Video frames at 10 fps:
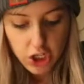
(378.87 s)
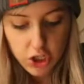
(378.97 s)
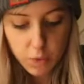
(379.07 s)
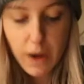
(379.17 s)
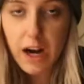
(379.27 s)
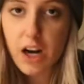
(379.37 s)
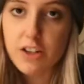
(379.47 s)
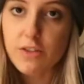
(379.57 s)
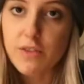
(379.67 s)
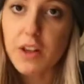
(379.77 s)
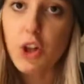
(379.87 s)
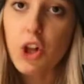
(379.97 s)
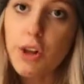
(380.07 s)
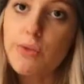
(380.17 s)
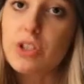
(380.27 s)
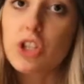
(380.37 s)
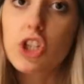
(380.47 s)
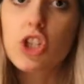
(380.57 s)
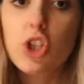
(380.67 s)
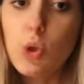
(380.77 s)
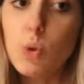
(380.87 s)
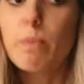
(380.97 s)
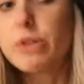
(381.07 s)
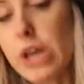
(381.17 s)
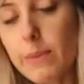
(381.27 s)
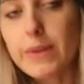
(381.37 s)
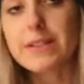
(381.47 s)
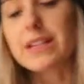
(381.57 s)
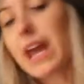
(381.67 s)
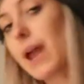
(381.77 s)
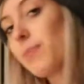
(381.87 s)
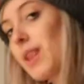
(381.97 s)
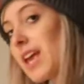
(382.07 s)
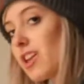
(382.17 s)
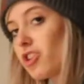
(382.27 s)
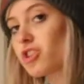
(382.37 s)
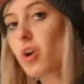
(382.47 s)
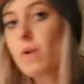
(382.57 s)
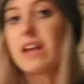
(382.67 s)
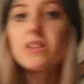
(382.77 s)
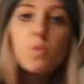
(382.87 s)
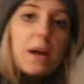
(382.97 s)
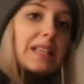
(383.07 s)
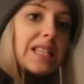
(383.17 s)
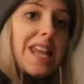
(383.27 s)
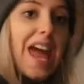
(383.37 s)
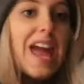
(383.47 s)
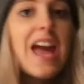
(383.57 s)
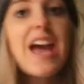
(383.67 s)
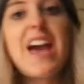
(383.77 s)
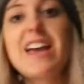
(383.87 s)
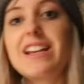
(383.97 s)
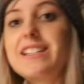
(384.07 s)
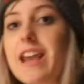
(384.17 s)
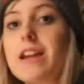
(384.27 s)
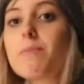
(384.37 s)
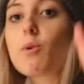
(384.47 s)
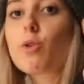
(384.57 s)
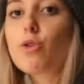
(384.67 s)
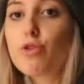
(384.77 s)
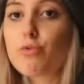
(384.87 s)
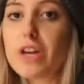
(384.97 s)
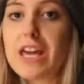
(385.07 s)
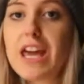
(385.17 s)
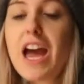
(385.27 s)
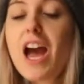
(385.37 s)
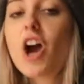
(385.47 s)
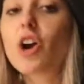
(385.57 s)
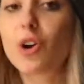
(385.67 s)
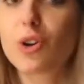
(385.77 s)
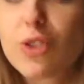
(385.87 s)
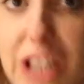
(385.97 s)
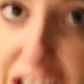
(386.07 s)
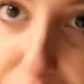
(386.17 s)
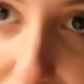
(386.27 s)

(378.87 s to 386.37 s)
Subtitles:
to wear to feel closest to pajamas today. So it is Wednesday, day number 3. Earlier in